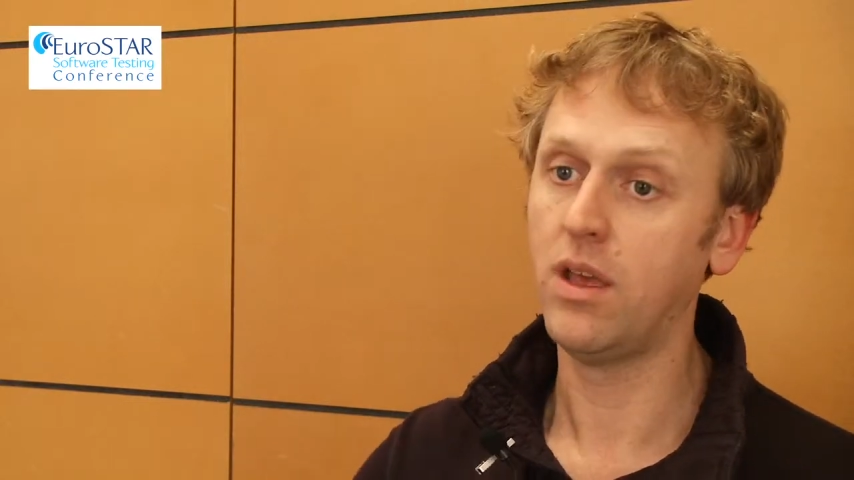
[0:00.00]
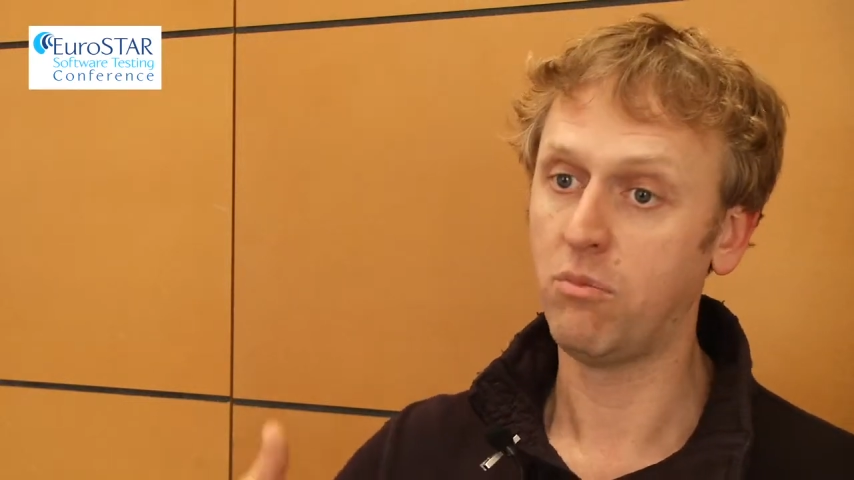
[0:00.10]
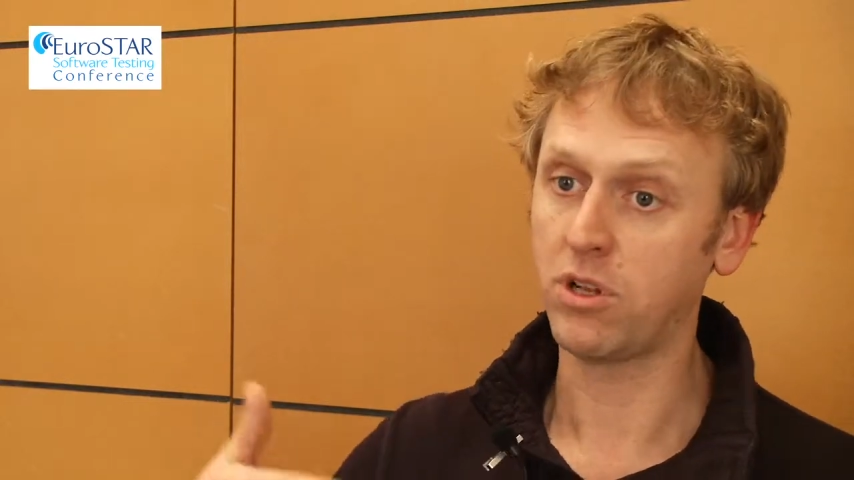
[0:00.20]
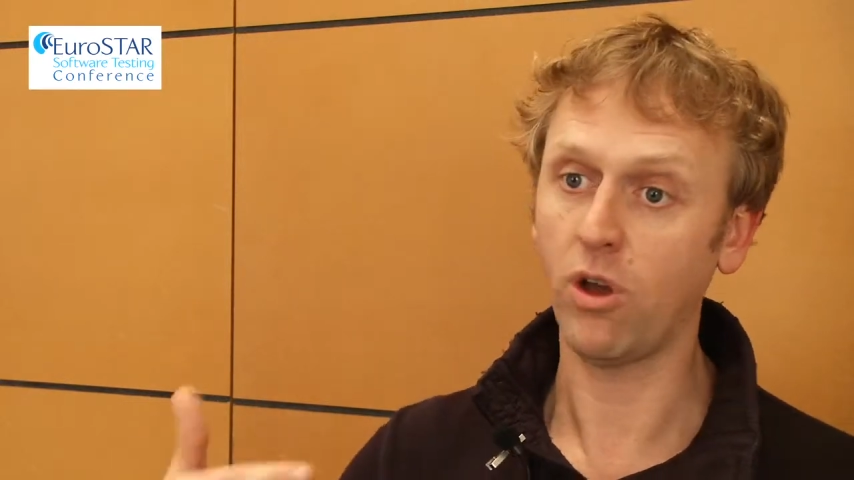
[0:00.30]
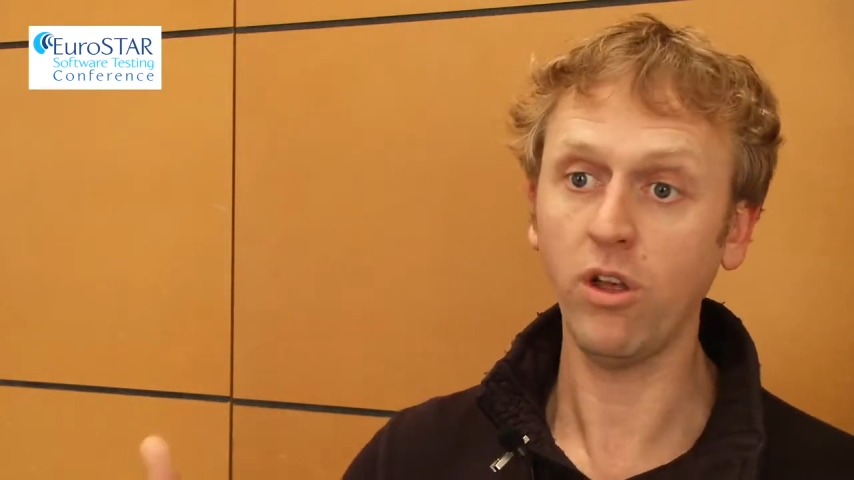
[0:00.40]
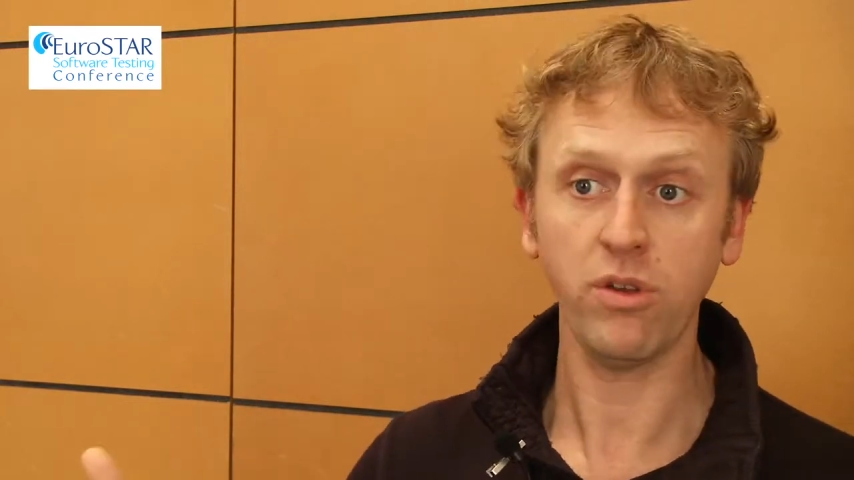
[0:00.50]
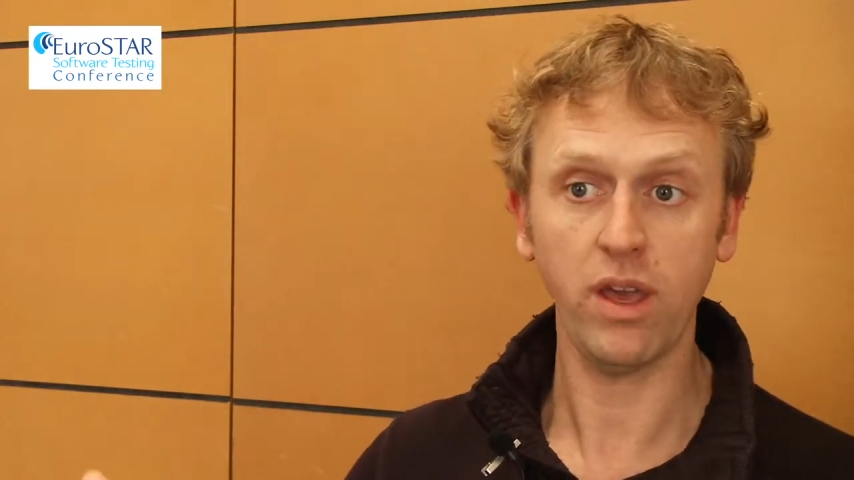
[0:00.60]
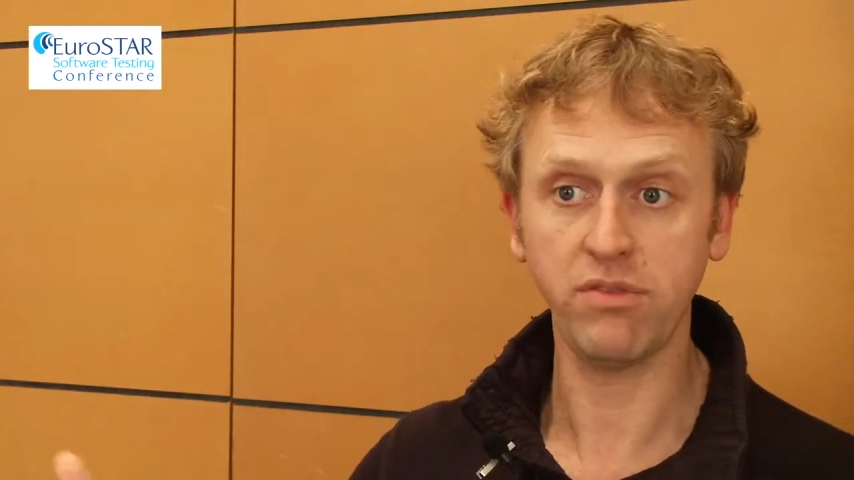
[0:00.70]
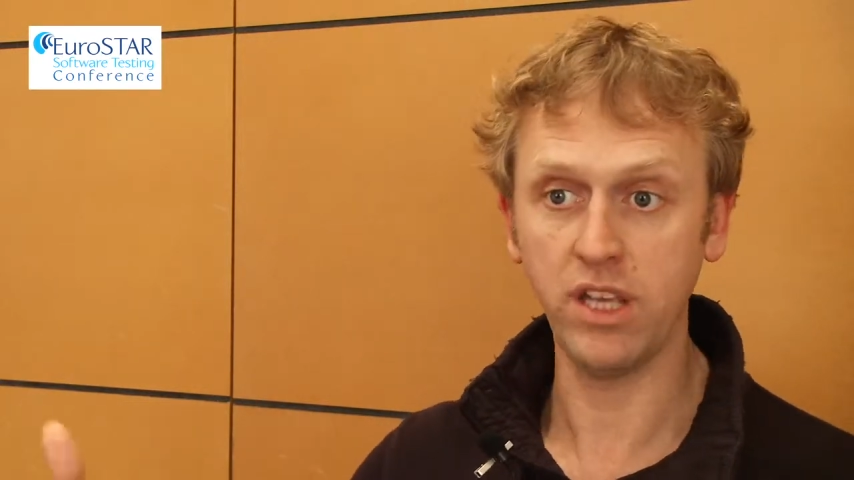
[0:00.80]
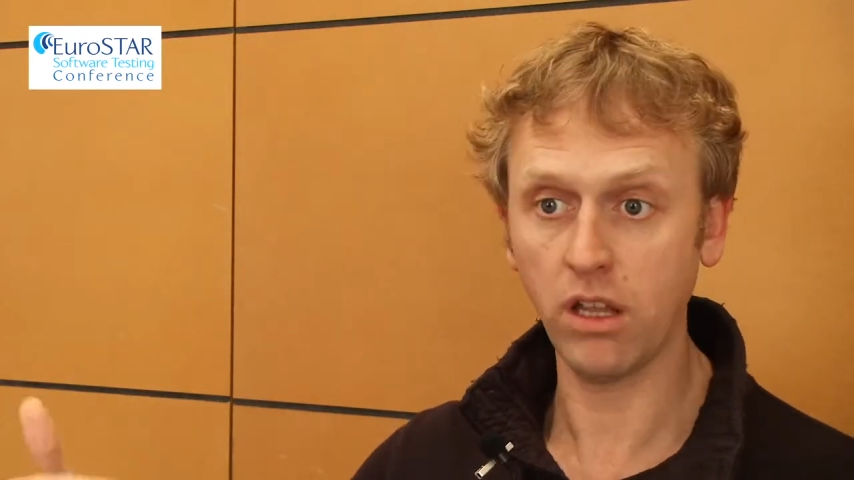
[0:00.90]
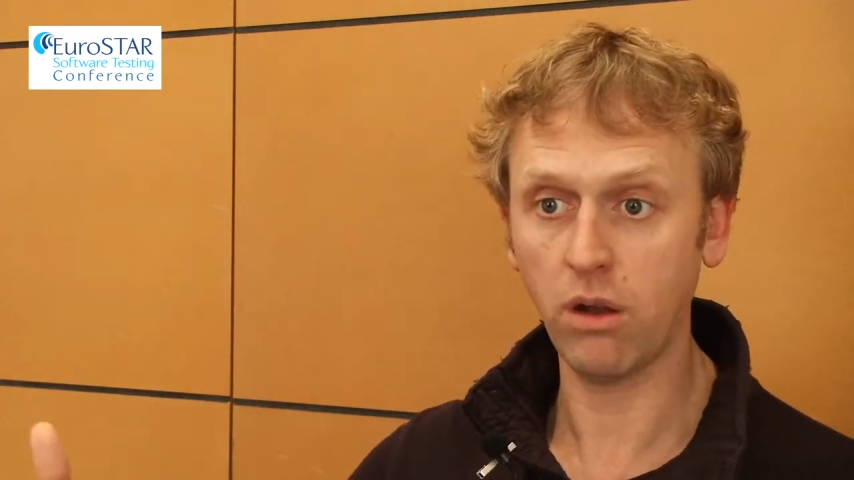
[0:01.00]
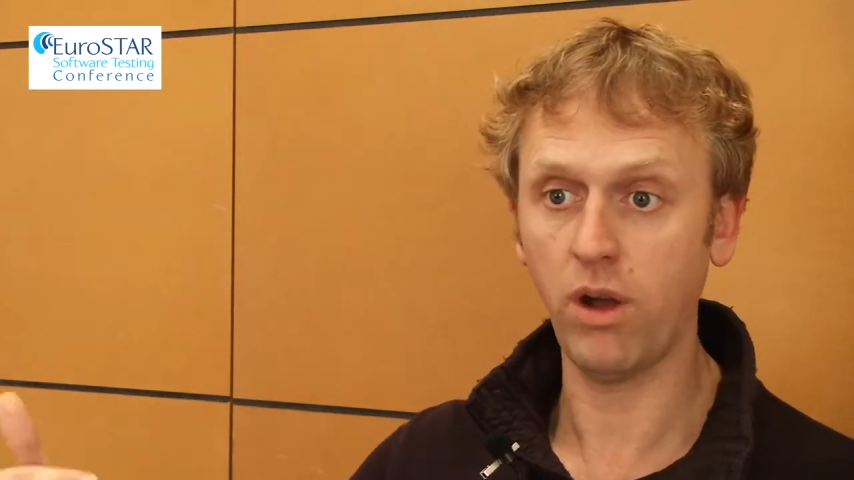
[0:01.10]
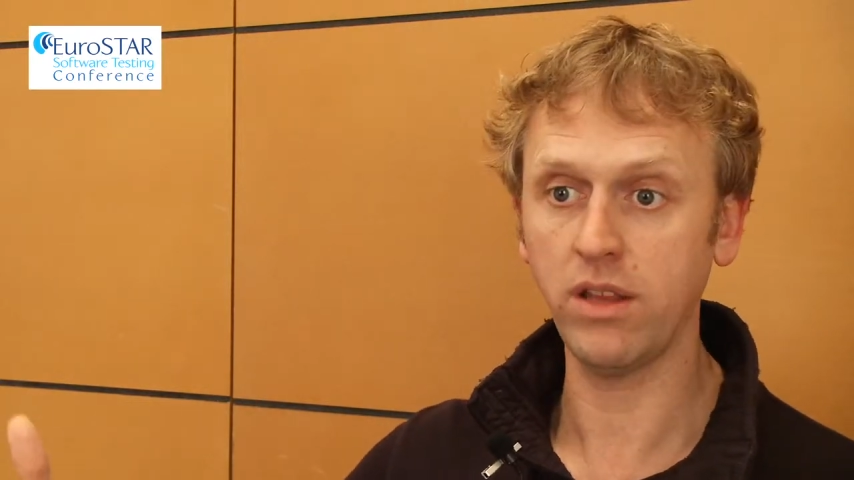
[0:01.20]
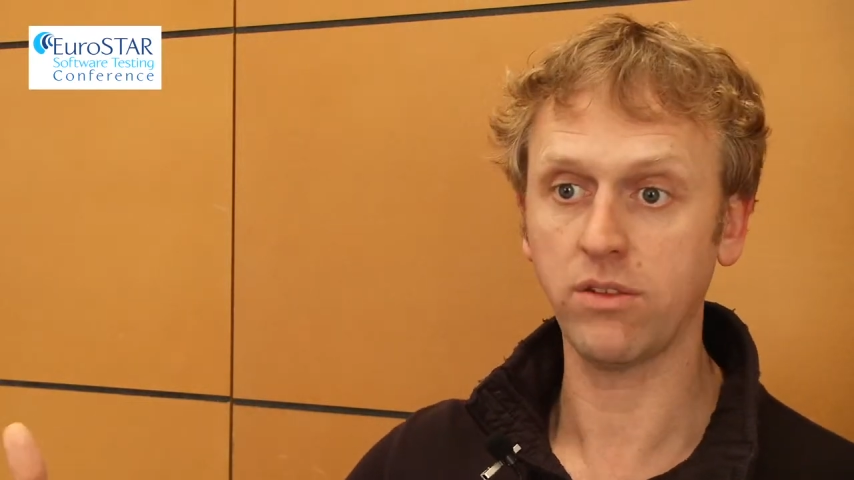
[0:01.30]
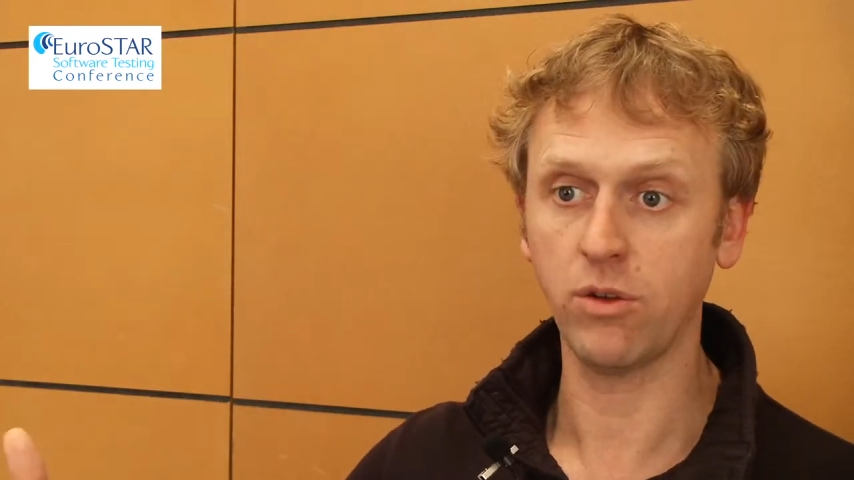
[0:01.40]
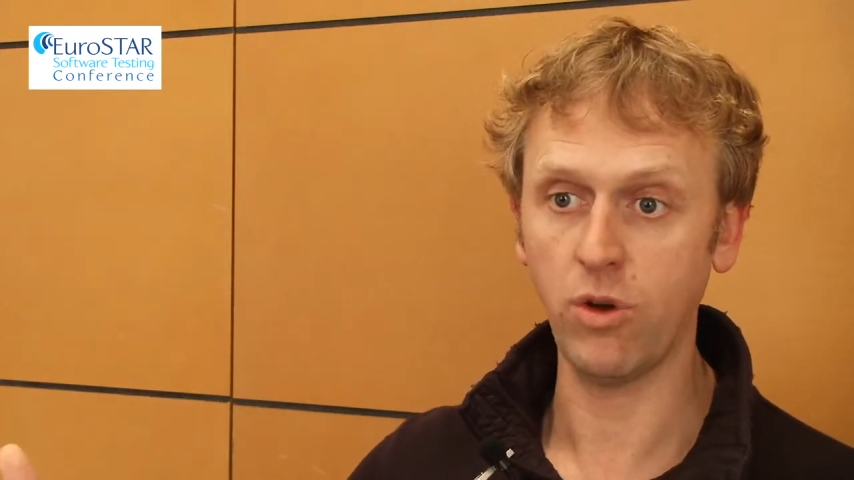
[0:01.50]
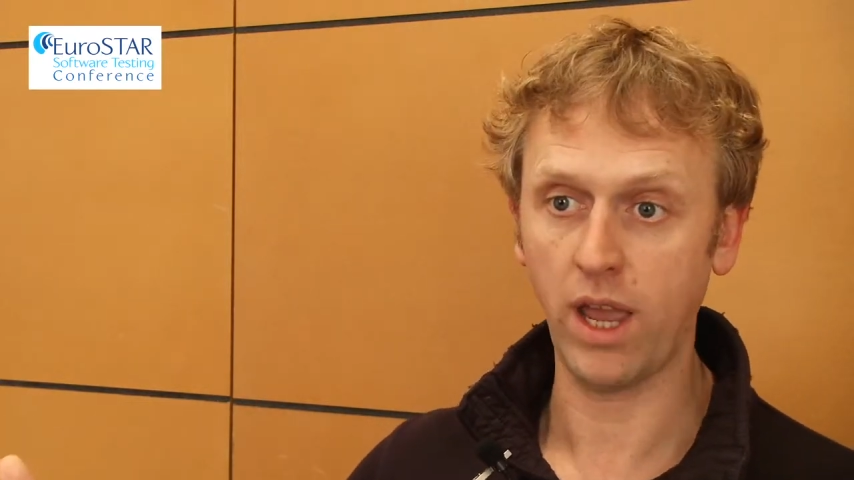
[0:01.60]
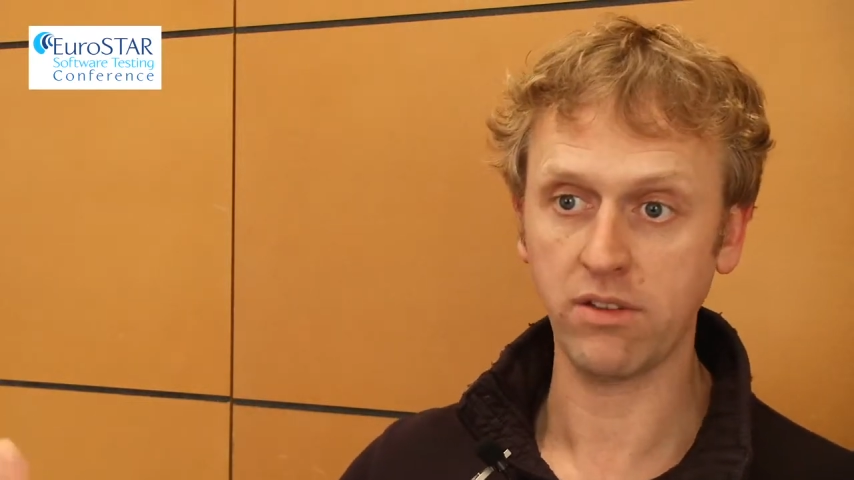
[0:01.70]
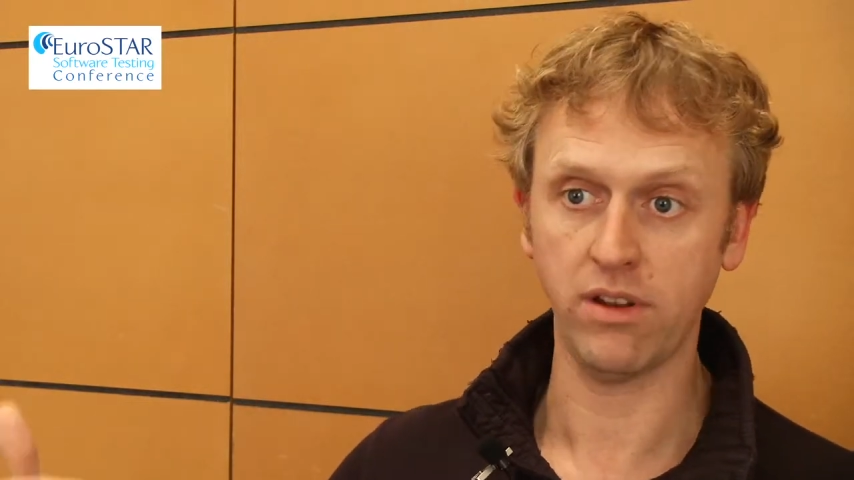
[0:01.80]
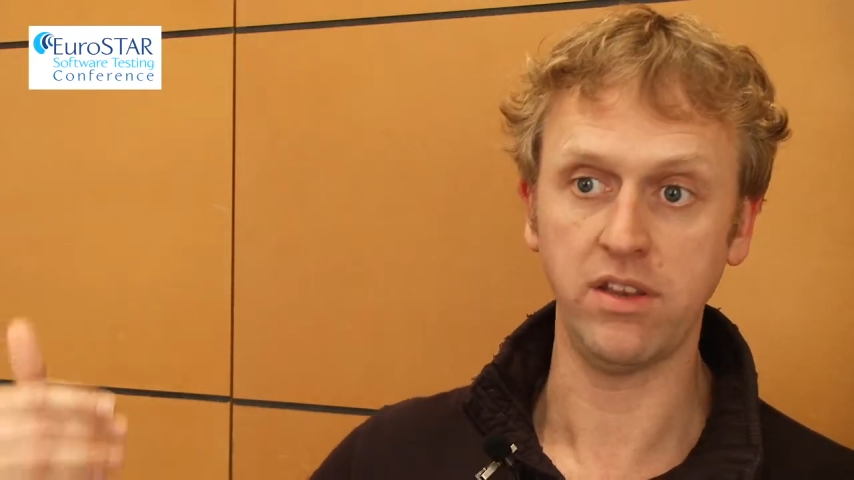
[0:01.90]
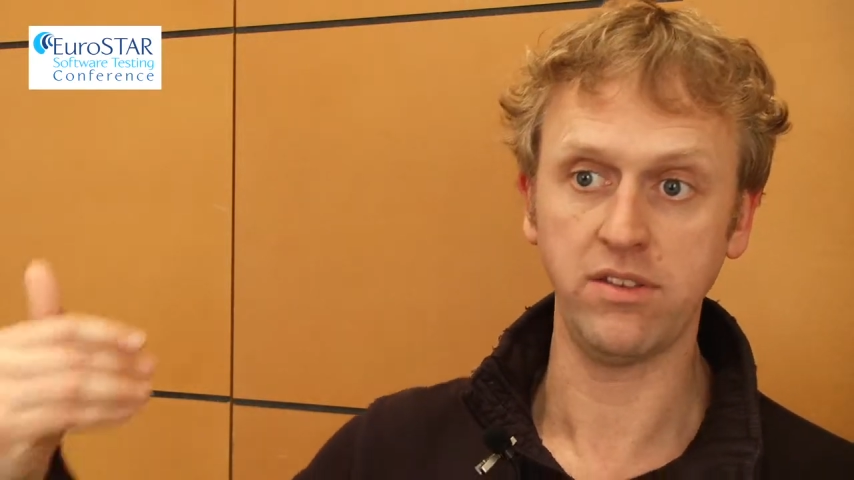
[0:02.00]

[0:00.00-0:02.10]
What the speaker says: but you also have the other ones who actually